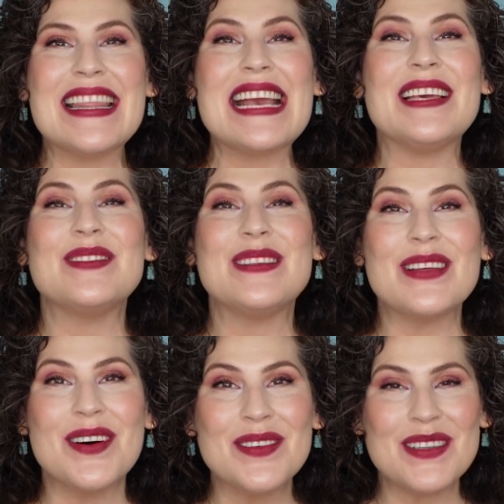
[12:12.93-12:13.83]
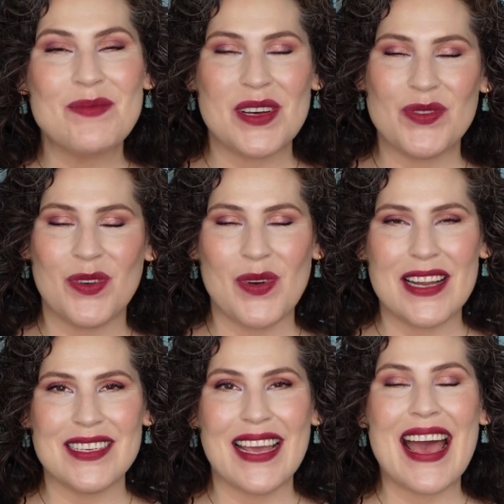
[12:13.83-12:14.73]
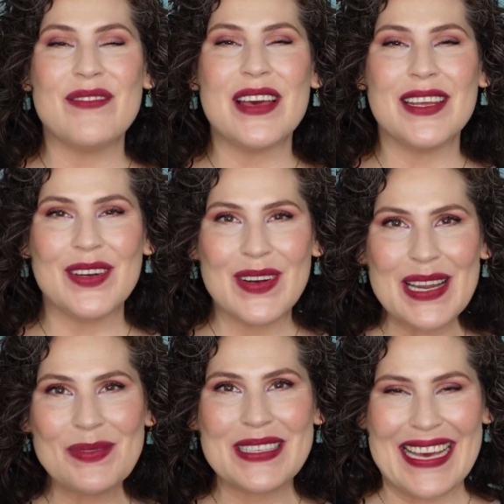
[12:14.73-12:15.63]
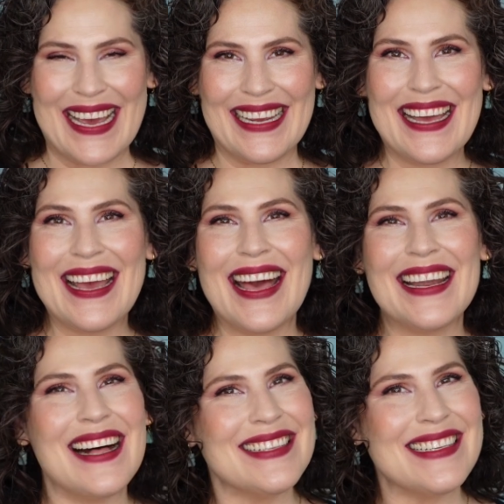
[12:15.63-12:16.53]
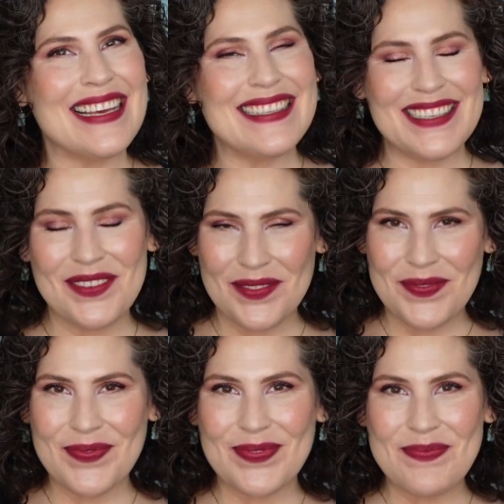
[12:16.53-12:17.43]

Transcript: thank you so so much for watching have an incredible day and i'll see you again soon